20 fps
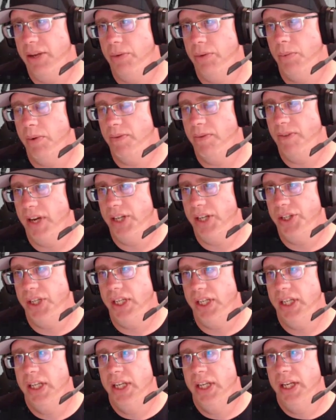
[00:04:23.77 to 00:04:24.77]
it'll refresh
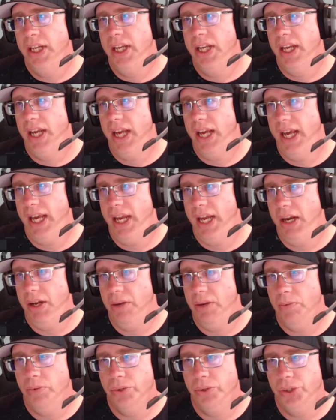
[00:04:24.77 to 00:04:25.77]
it and
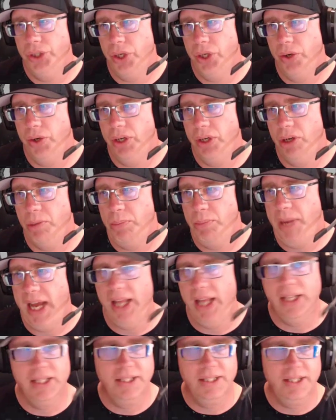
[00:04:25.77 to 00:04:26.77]
it will show your
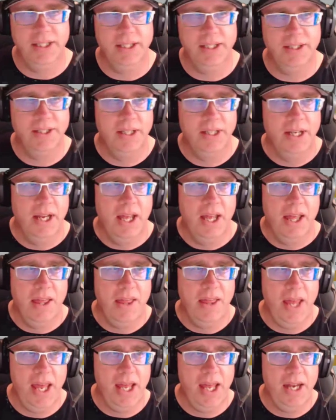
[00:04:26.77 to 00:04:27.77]
balances.
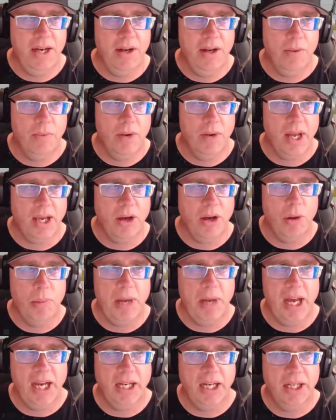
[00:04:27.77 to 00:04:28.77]
Then when I go
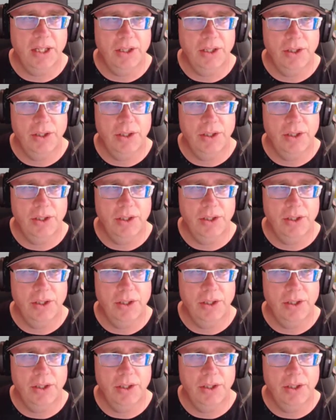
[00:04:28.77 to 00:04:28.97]
back